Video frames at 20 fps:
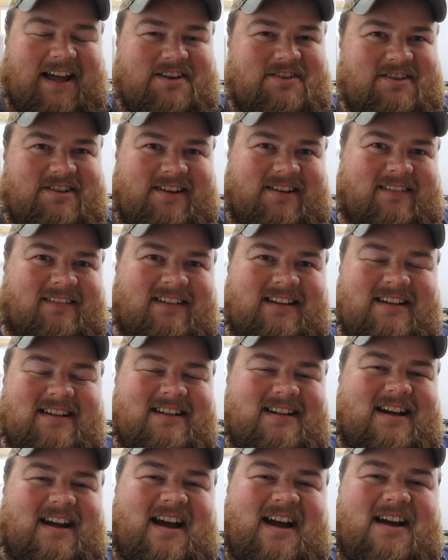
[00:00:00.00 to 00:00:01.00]
I don't know.
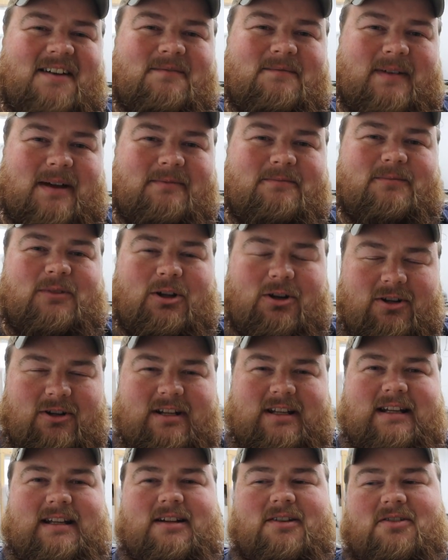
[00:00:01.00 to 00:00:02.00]
I'm, I'm
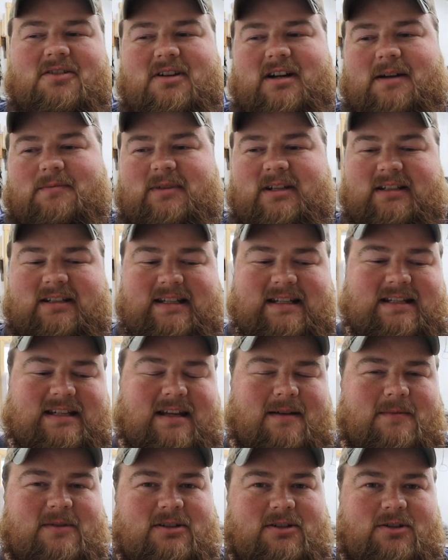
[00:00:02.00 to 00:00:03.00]
learning, or I'm at least
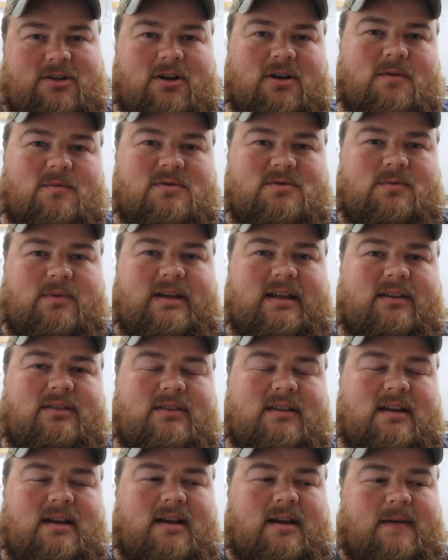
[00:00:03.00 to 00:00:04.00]
coming to terms
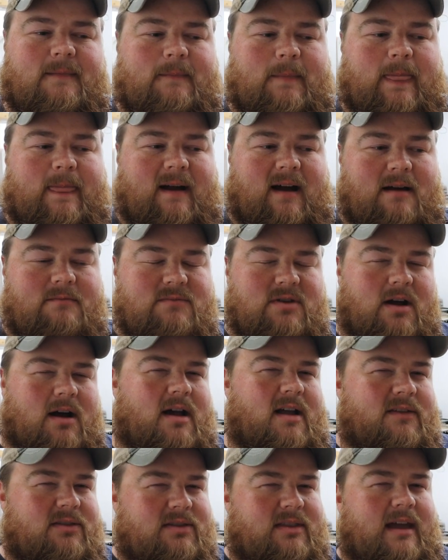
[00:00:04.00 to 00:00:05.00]
with, I'm
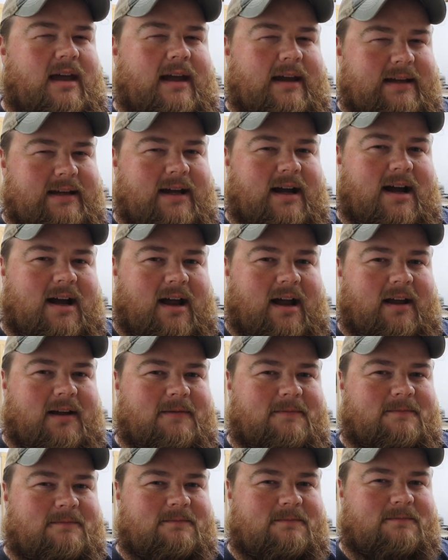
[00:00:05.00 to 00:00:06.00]
not that guy.
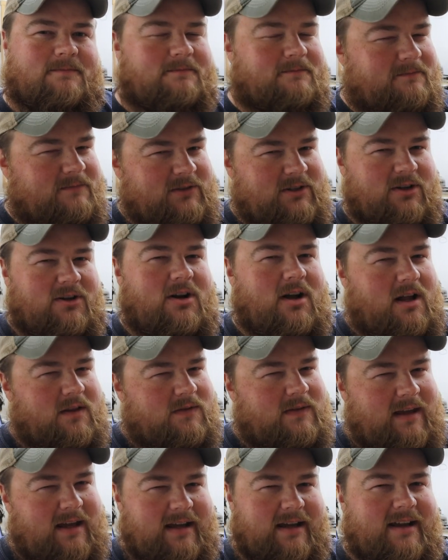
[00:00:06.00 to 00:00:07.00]
You're
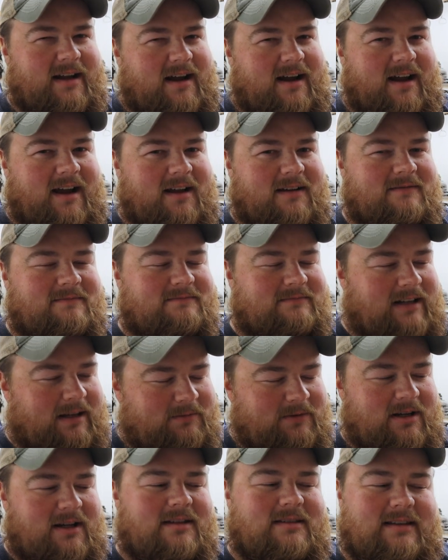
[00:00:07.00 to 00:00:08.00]
not that guy.
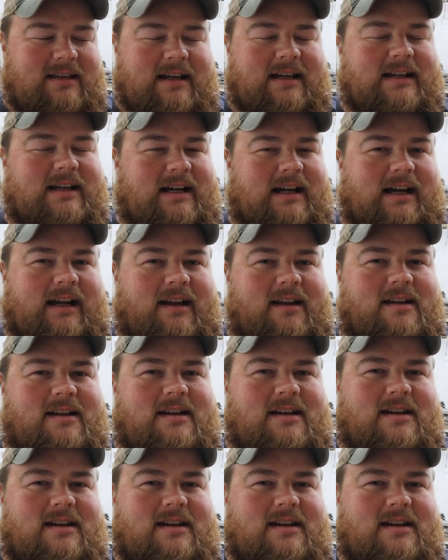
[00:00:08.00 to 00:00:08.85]
I'm not that guy